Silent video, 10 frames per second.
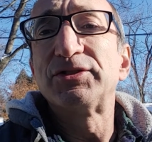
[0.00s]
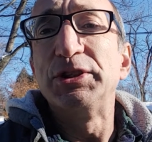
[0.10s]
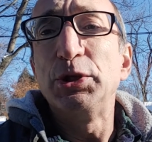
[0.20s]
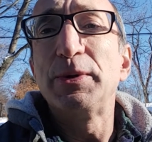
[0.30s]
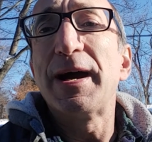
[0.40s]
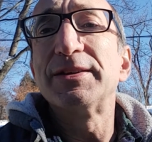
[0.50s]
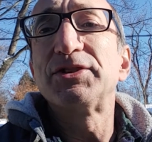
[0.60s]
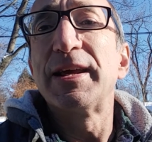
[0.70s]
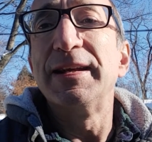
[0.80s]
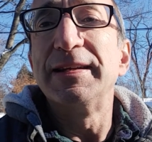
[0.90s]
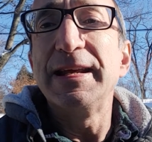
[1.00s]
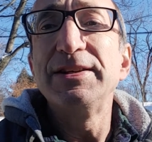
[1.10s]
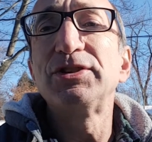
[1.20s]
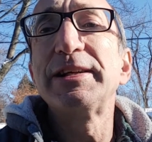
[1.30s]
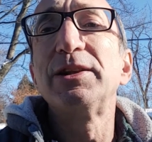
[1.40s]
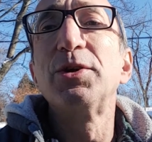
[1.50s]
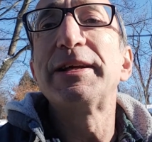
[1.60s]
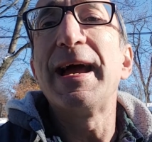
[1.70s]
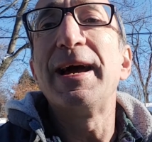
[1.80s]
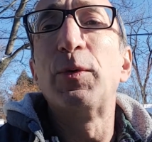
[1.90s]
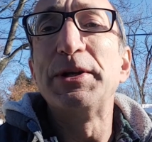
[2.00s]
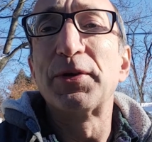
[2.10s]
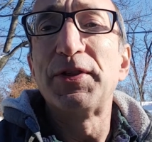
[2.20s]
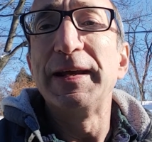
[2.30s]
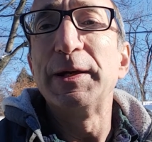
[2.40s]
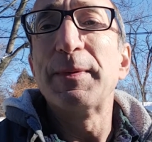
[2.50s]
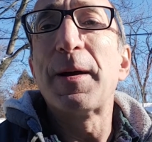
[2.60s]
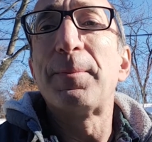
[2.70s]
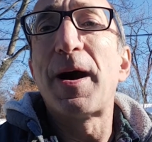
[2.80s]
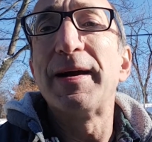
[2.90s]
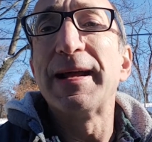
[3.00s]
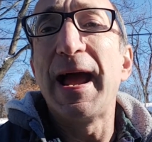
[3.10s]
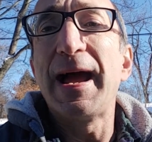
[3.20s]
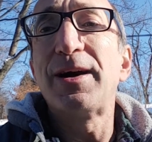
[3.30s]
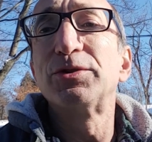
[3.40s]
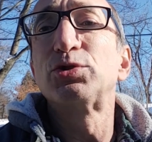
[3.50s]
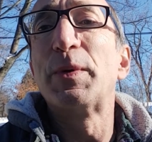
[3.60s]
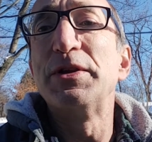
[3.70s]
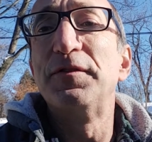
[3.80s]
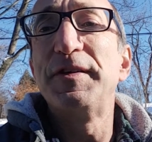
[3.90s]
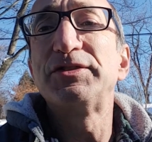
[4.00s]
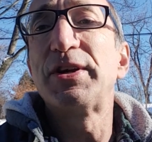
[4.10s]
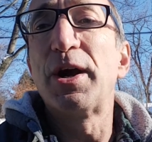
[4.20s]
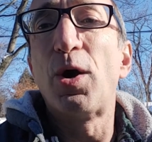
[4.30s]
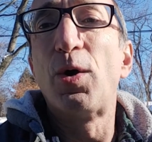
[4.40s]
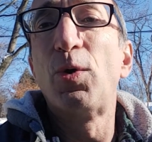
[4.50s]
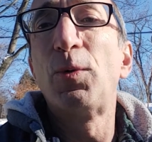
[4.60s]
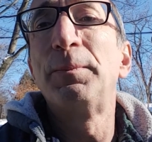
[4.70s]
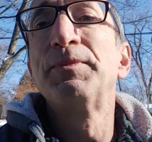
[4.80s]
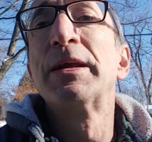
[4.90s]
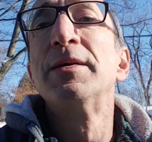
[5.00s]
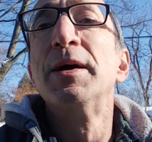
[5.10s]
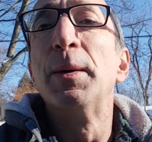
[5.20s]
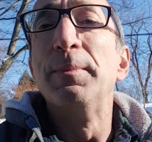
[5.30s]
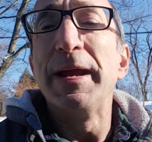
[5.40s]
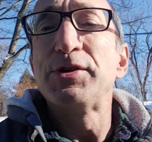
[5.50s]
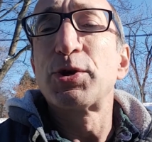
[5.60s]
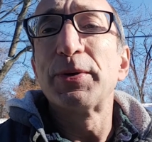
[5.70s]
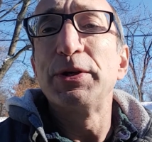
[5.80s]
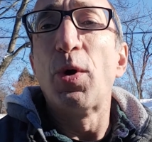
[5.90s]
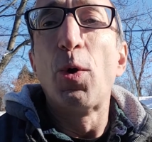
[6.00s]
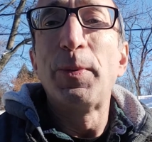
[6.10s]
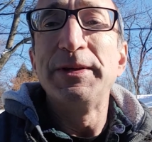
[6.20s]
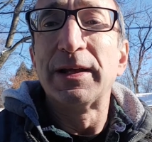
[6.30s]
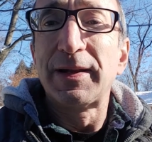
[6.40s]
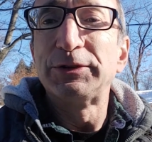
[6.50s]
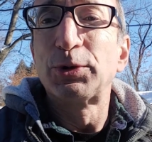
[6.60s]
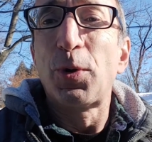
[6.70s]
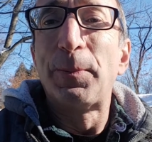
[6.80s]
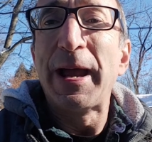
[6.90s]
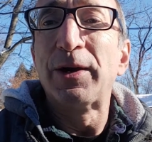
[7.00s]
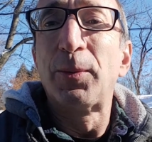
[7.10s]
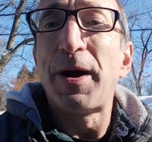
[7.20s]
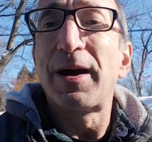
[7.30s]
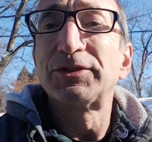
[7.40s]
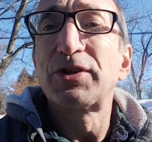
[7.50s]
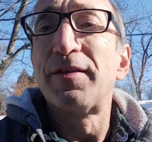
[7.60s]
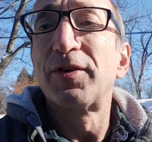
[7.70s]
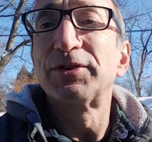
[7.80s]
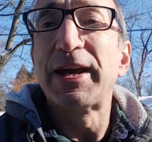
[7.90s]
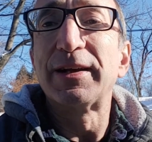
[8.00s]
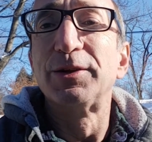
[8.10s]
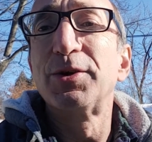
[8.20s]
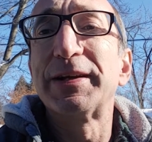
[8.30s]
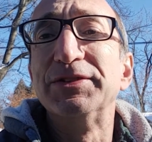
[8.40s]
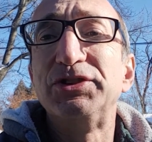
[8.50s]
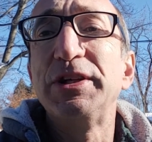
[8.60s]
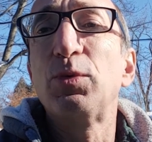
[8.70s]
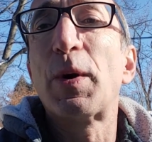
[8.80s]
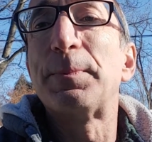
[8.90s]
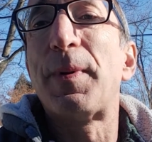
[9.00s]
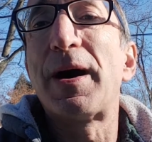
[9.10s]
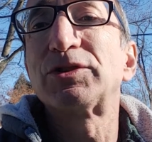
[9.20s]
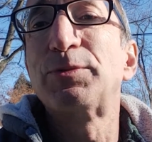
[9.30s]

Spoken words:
that you guys can easily look at when you're thinking about buying a house, when you're visiting a home. Make sure you open the electrical panel box cover, take a look and see what box